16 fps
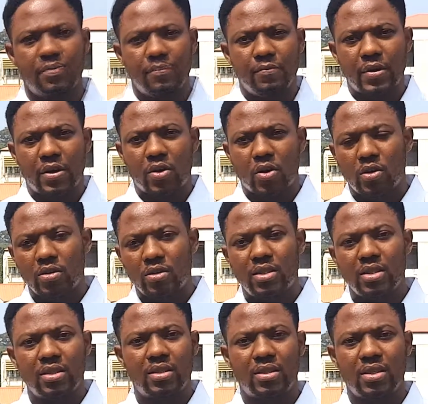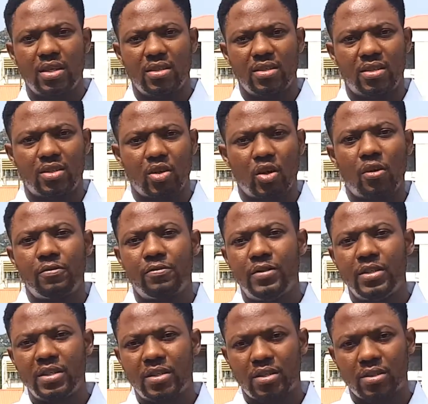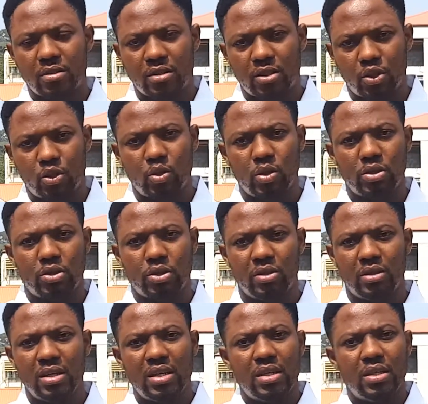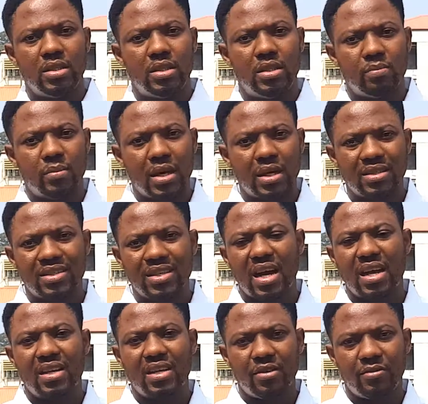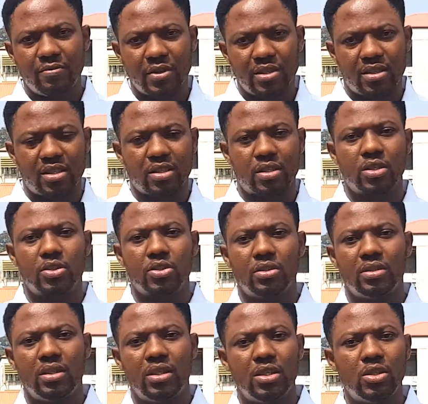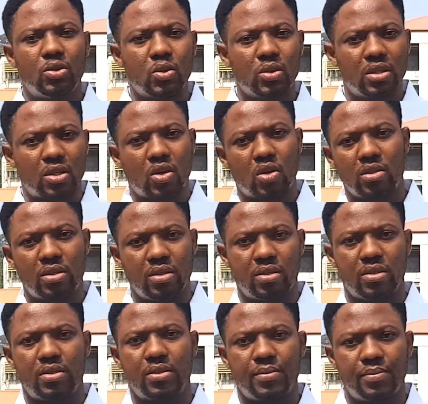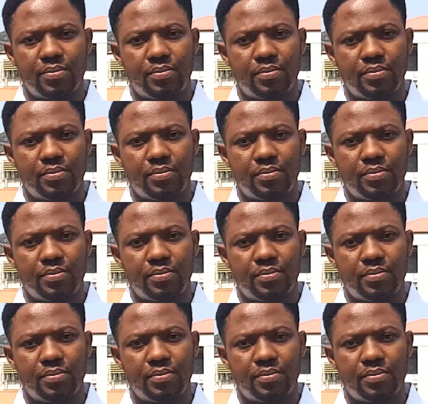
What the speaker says: The consistency of this situation demands an investigation into the causes.